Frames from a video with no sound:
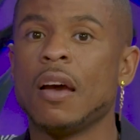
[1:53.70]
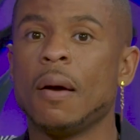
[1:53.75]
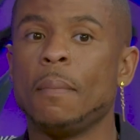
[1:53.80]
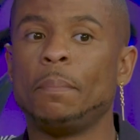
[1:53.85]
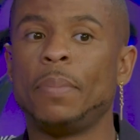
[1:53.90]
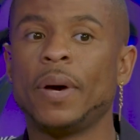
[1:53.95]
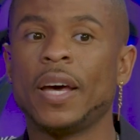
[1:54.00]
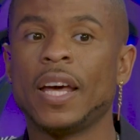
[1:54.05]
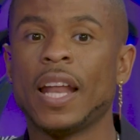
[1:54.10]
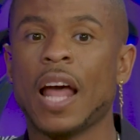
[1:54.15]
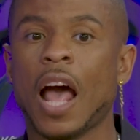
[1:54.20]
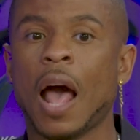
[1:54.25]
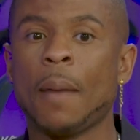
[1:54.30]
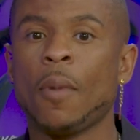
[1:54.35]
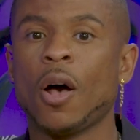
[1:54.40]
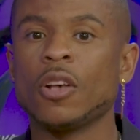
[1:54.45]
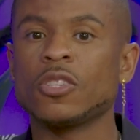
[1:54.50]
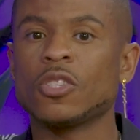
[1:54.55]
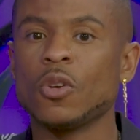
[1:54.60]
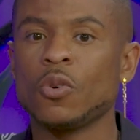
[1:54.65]
But I'm
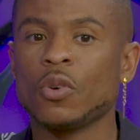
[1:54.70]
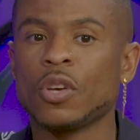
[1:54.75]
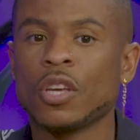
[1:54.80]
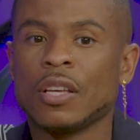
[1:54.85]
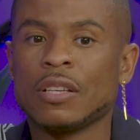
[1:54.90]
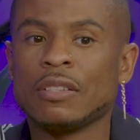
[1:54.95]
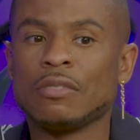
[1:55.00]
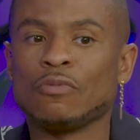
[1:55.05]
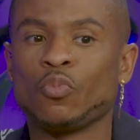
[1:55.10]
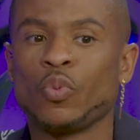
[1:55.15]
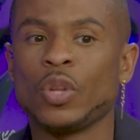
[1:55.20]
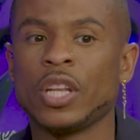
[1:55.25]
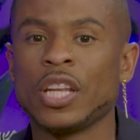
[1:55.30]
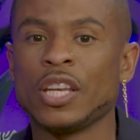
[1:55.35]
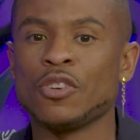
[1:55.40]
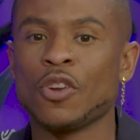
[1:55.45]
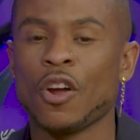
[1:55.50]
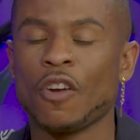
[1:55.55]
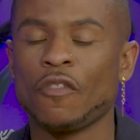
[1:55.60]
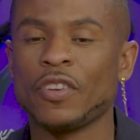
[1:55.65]
also really
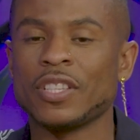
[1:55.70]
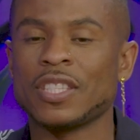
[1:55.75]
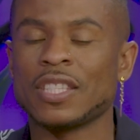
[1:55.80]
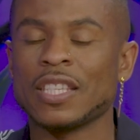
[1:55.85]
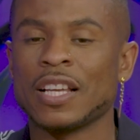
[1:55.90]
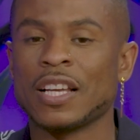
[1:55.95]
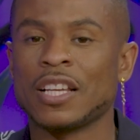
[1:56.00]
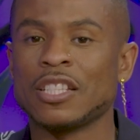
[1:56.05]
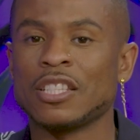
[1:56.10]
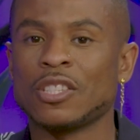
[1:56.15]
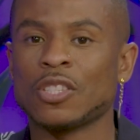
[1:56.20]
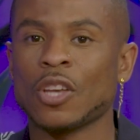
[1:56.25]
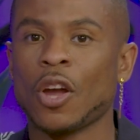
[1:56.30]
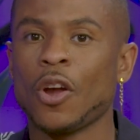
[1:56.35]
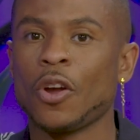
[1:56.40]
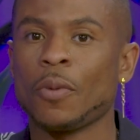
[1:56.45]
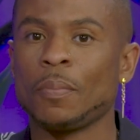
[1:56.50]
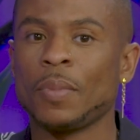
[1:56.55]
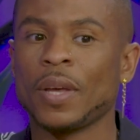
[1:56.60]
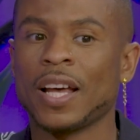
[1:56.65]
nervous and
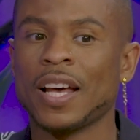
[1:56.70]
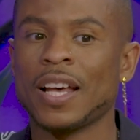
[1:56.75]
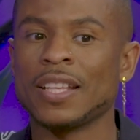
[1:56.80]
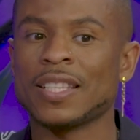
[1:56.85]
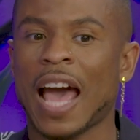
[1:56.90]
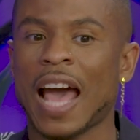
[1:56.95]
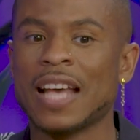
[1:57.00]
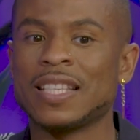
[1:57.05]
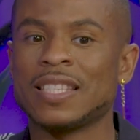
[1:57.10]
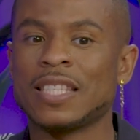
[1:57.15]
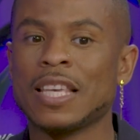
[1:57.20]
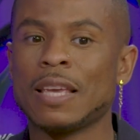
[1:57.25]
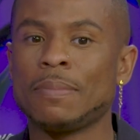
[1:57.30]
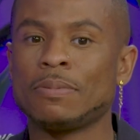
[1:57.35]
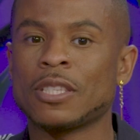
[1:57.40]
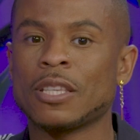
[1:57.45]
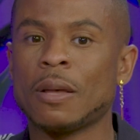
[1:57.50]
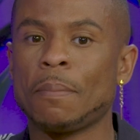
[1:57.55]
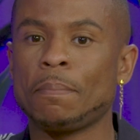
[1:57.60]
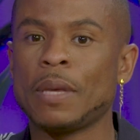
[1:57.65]
concerned because I see
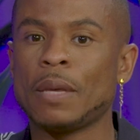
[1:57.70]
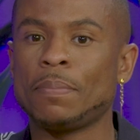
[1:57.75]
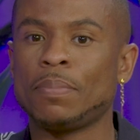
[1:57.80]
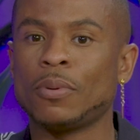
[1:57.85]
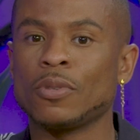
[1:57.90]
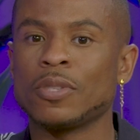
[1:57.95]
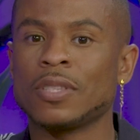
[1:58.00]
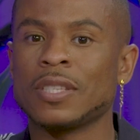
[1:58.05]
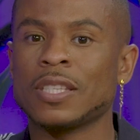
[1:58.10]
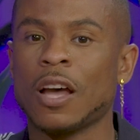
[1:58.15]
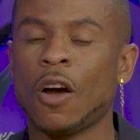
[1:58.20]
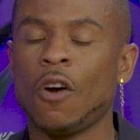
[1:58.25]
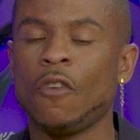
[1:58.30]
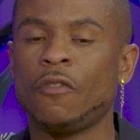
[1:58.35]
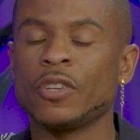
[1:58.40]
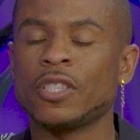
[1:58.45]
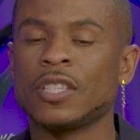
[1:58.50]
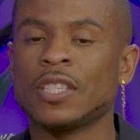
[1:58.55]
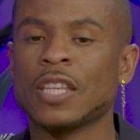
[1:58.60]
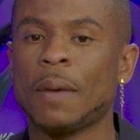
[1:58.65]
some people
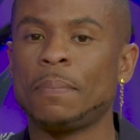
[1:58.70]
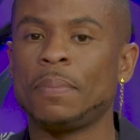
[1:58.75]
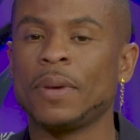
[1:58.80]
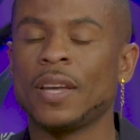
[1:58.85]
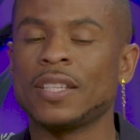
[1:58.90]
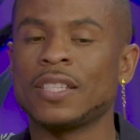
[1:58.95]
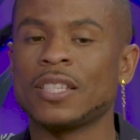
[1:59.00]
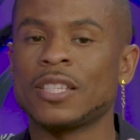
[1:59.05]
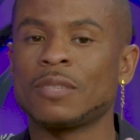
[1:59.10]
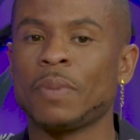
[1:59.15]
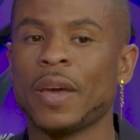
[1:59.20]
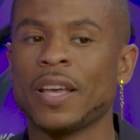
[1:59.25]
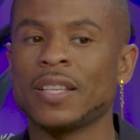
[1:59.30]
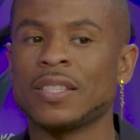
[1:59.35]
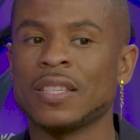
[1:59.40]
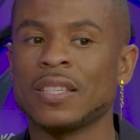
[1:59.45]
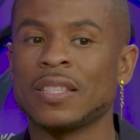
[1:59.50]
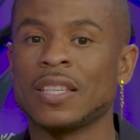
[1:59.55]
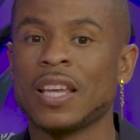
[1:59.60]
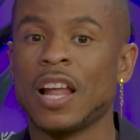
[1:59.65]
overstepping into
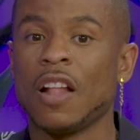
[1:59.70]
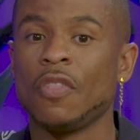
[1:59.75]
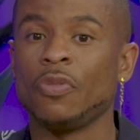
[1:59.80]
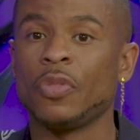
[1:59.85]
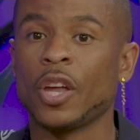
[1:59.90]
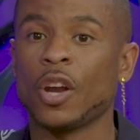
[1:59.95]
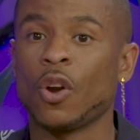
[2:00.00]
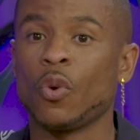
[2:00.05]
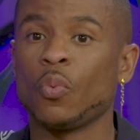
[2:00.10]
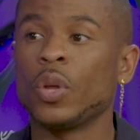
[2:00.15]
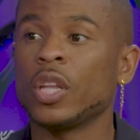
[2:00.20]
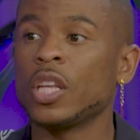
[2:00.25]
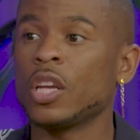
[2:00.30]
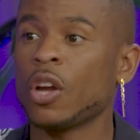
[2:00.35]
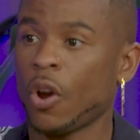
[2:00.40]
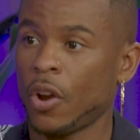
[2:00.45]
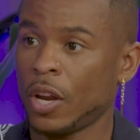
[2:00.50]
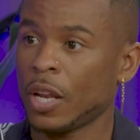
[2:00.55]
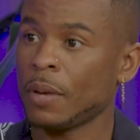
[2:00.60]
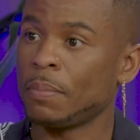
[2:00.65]
spaces that are really
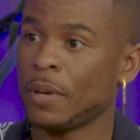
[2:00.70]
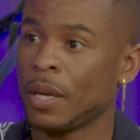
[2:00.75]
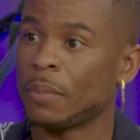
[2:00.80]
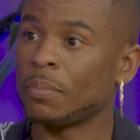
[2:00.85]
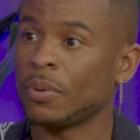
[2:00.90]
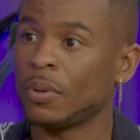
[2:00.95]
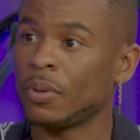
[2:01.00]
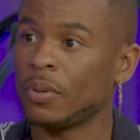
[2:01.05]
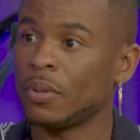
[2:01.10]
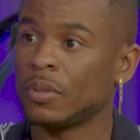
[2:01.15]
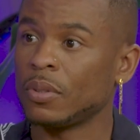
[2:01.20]
hurting people.